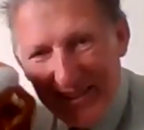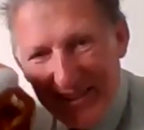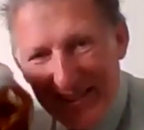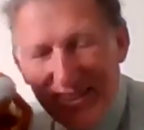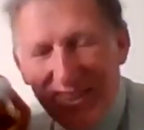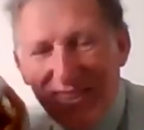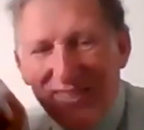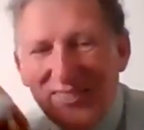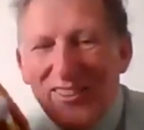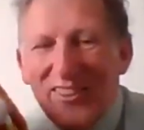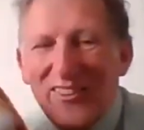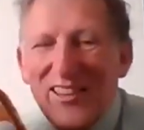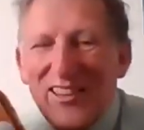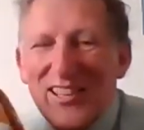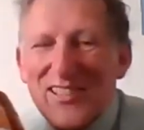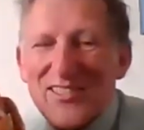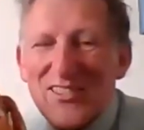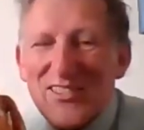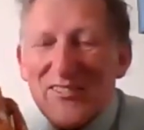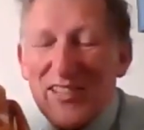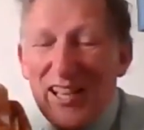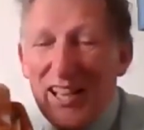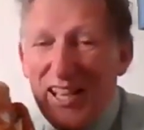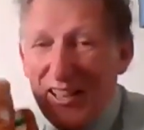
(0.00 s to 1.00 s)
No, no,
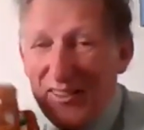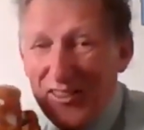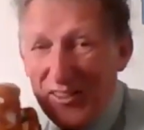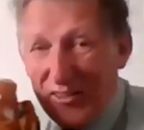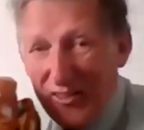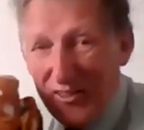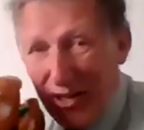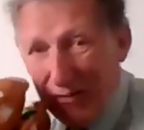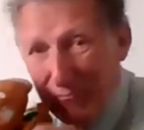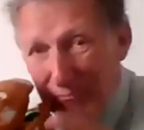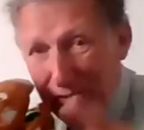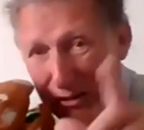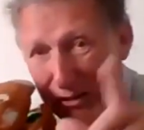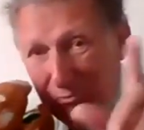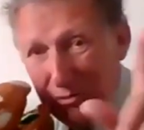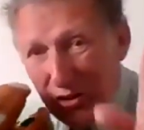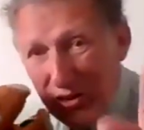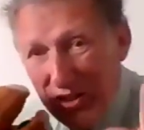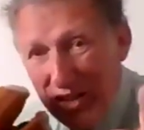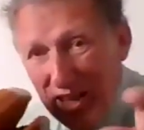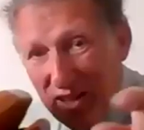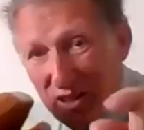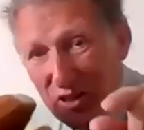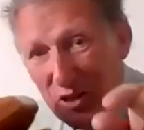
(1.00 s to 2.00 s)
that's all right. And there are
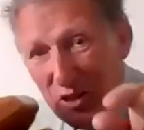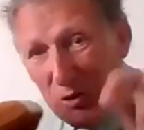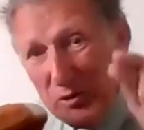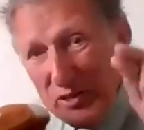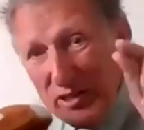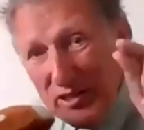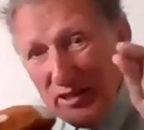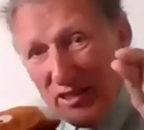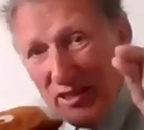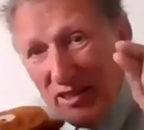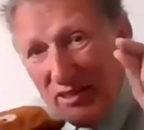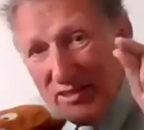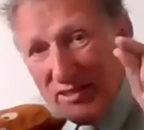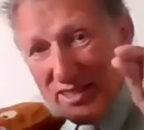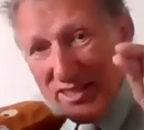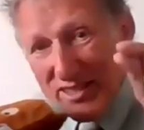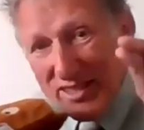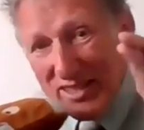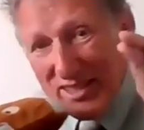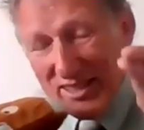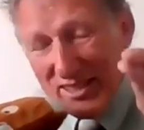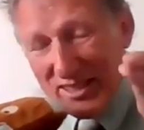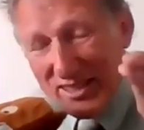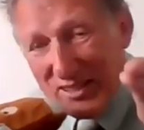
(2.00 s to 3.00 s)
people there, though you can't
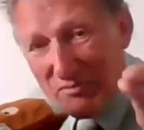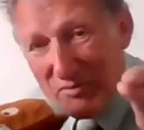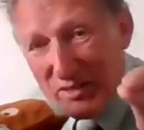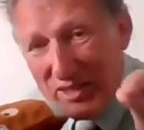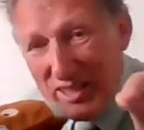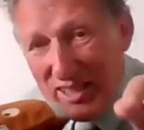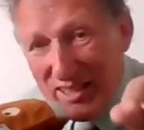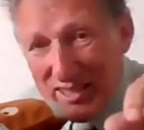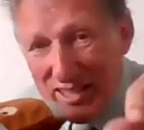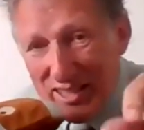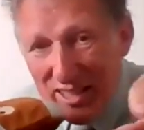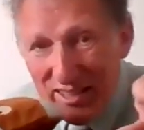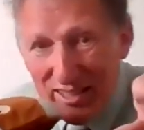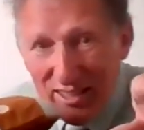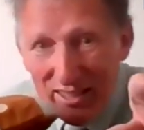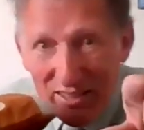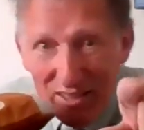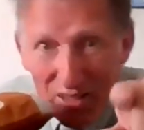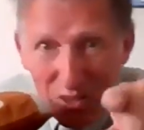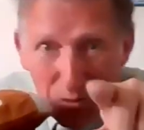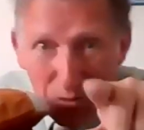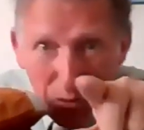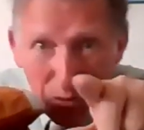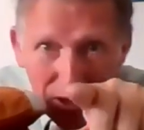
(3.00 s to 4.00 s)
see them. Yes, I
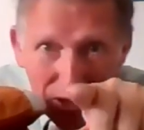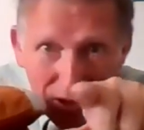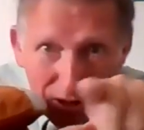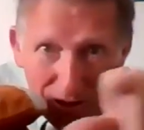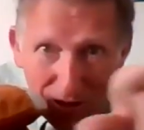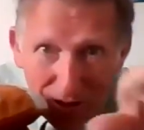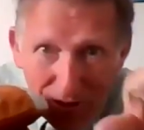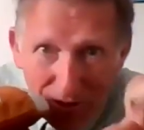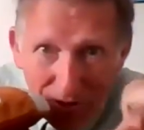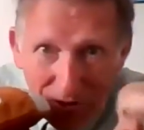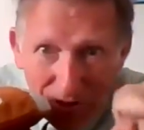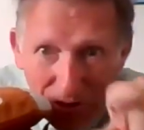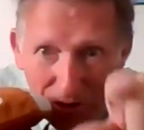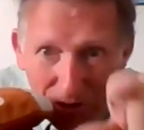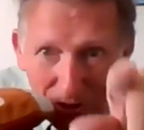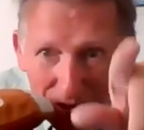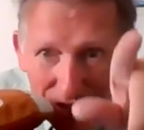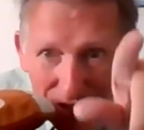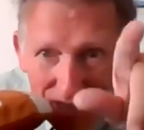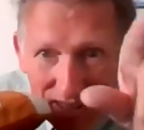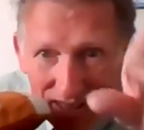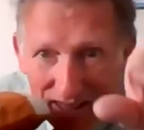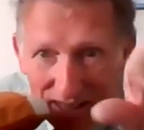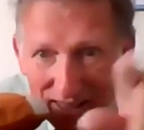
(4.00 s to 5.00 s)
think there's one or two
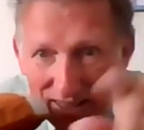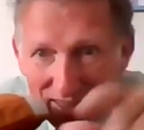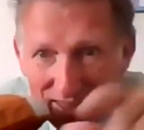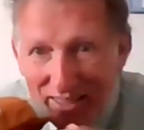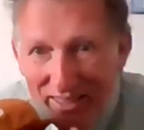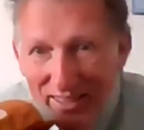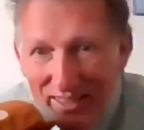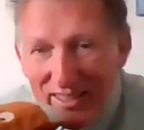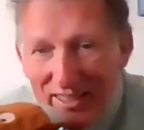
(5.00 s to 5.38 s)
folks there.